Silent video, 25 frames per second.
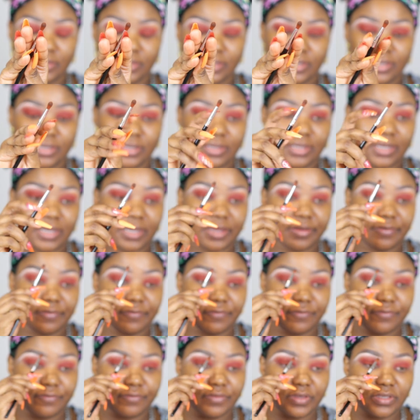okay that
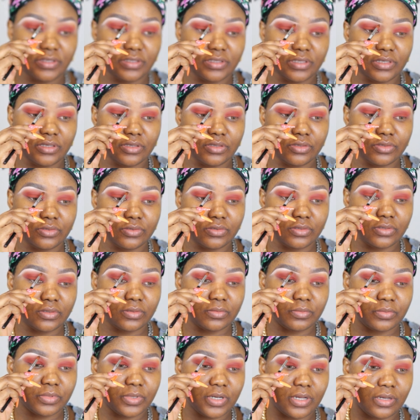can fit into
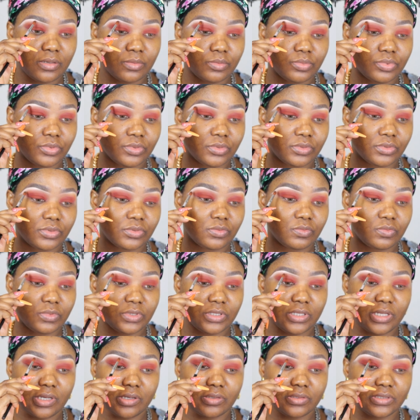the brow bone
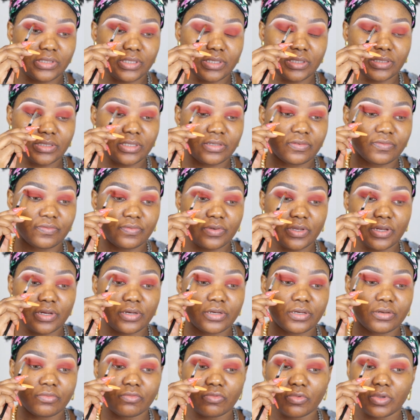without
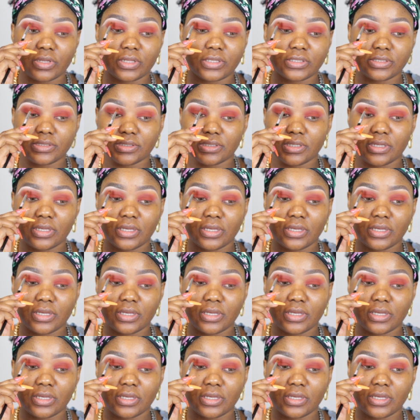interfering with